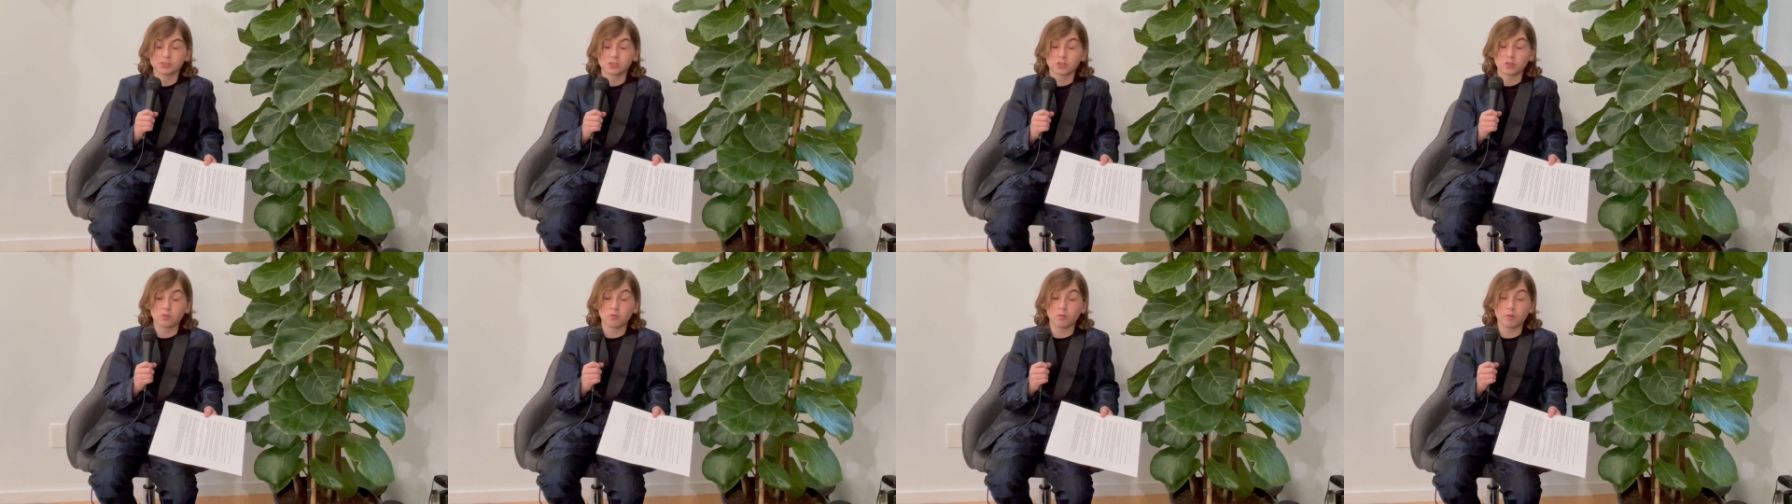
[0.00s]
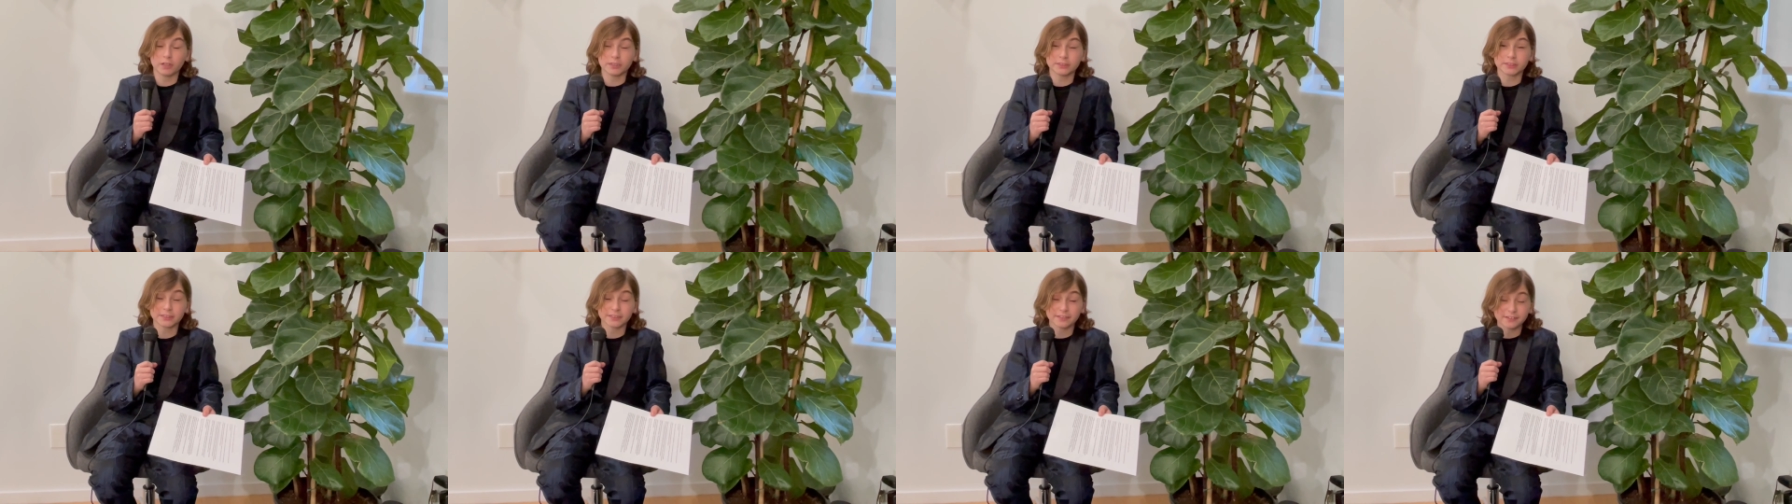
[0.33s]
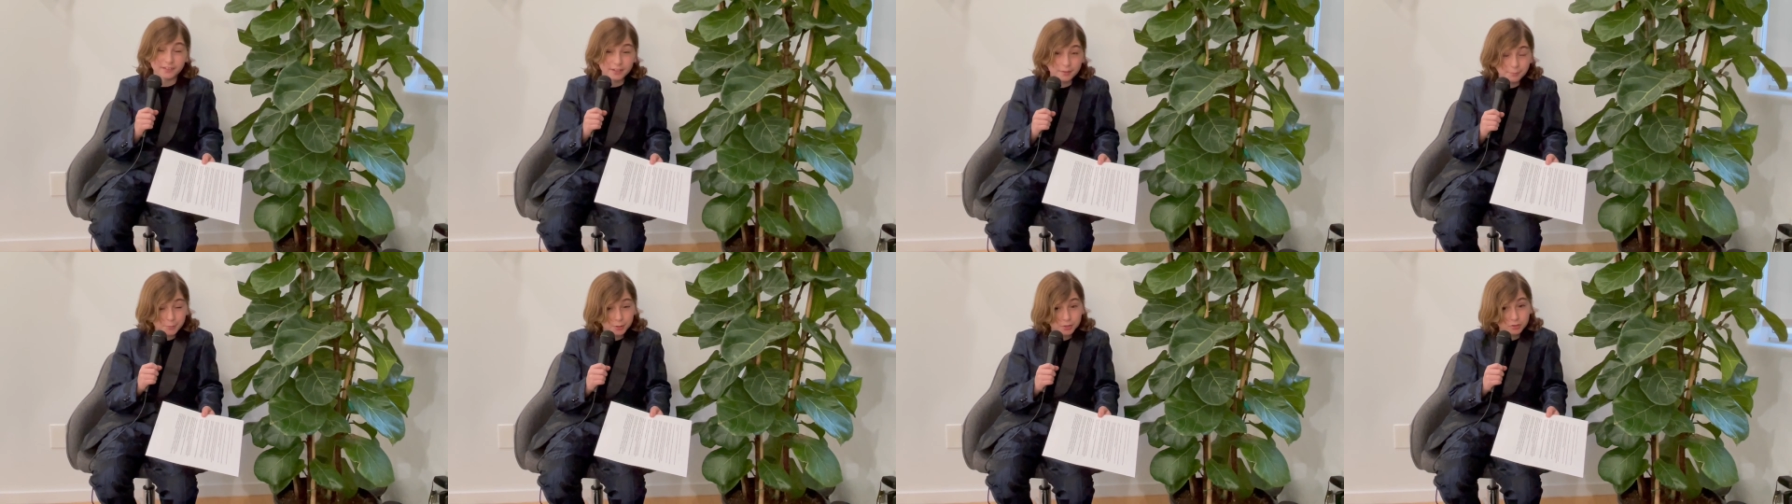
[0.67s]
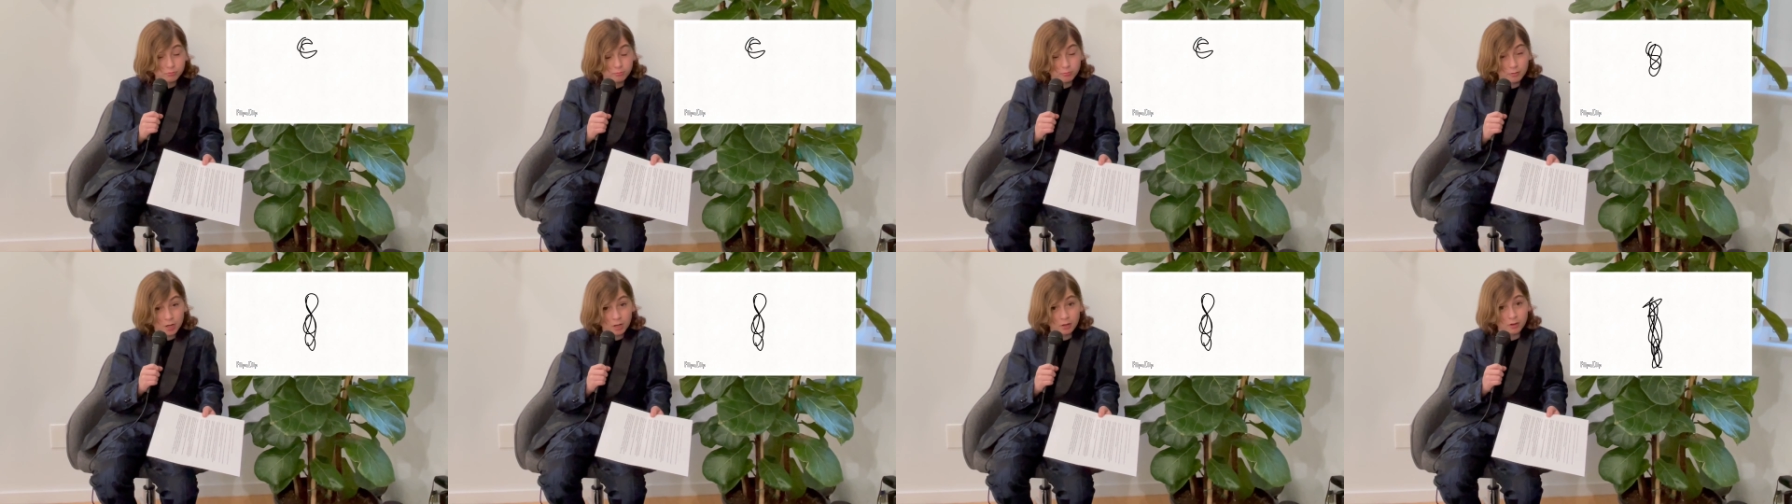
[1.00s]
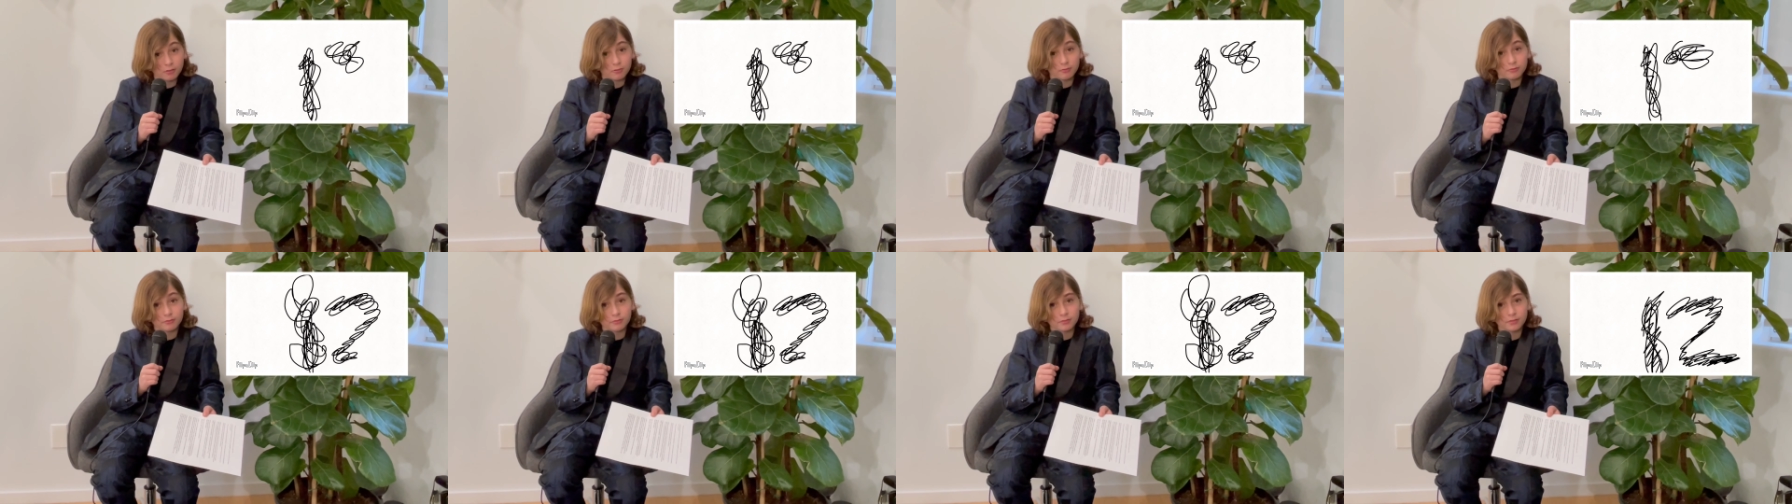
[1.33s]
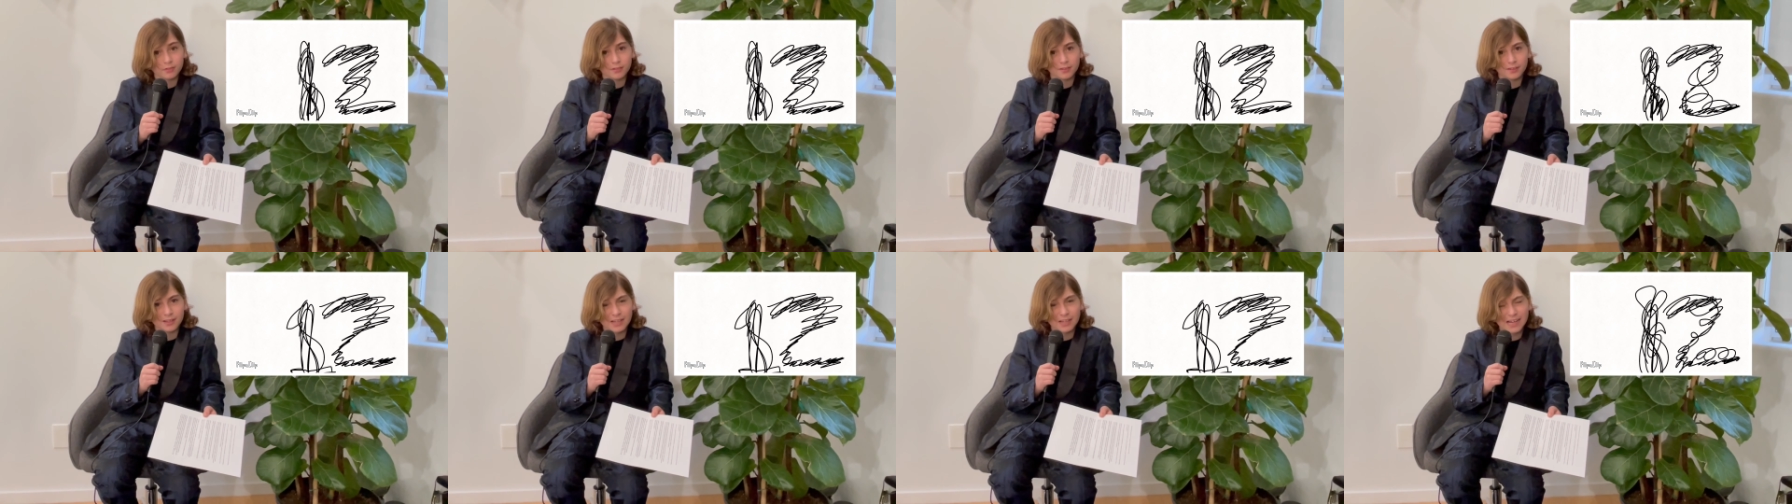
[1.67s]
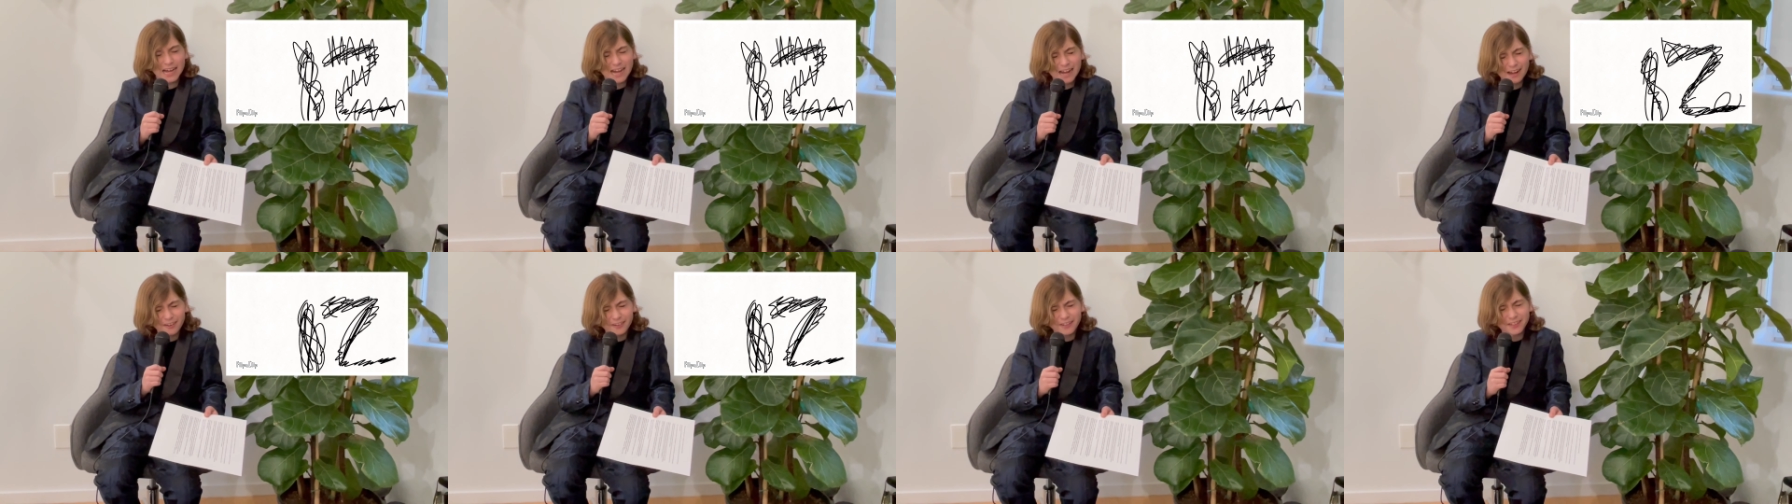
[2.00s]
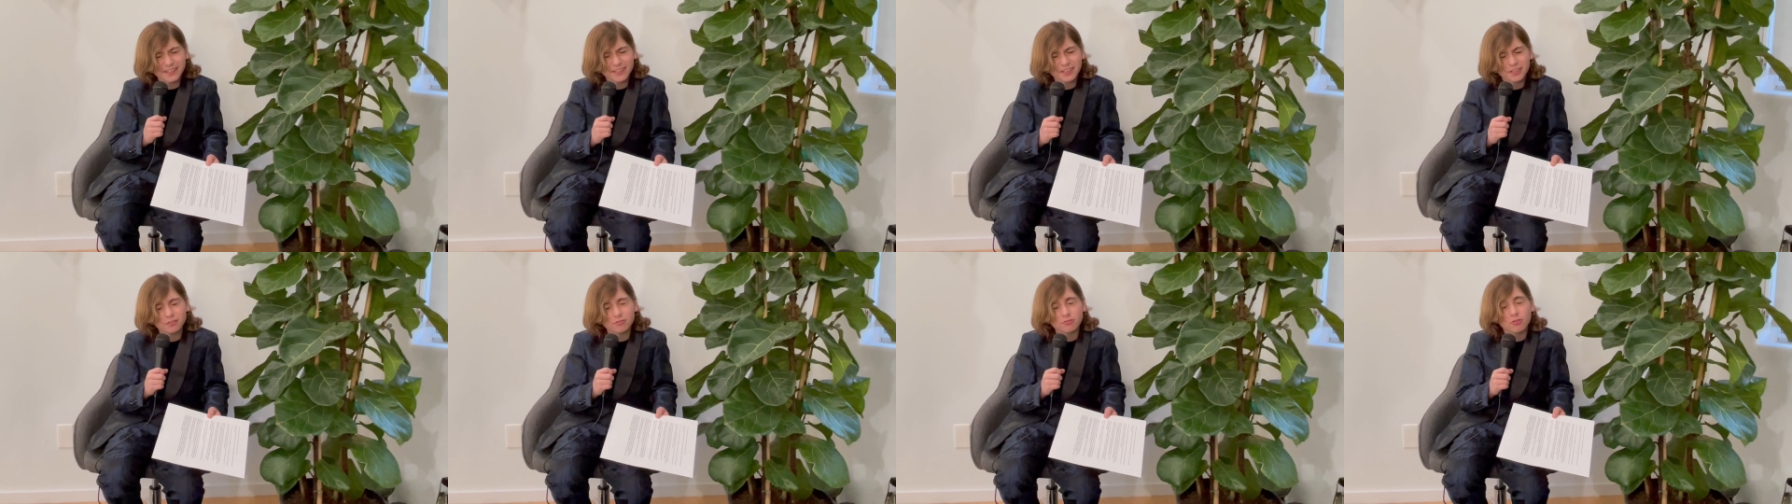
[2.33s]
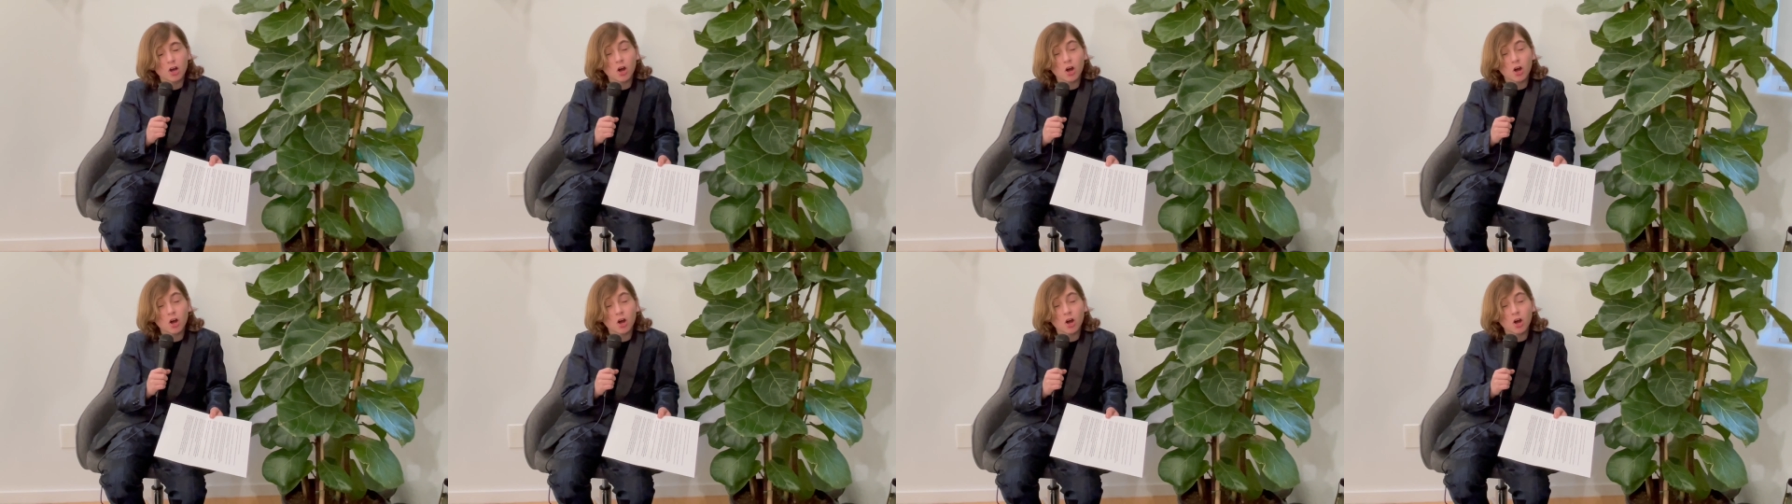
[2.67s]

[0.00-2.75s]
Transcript: Question number 12. How did you